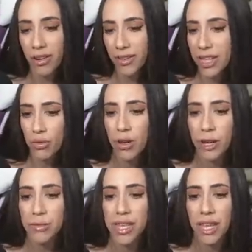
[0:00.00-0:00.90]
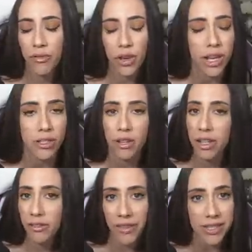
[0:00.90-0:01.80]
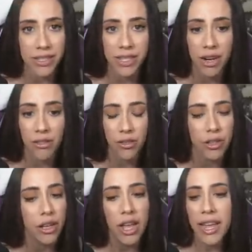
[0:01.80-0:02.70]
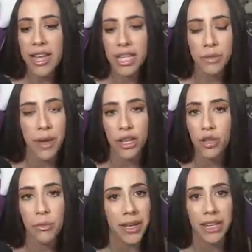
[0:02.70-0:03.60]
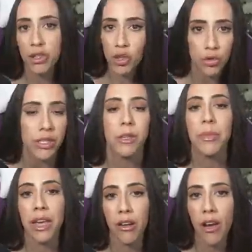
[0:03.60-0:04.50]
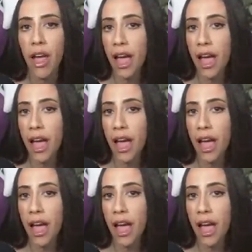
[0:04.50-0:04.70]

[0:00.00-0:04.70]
And that's why I'm saying if you guys are going to invest in Terra Luna, expect your money to disappear.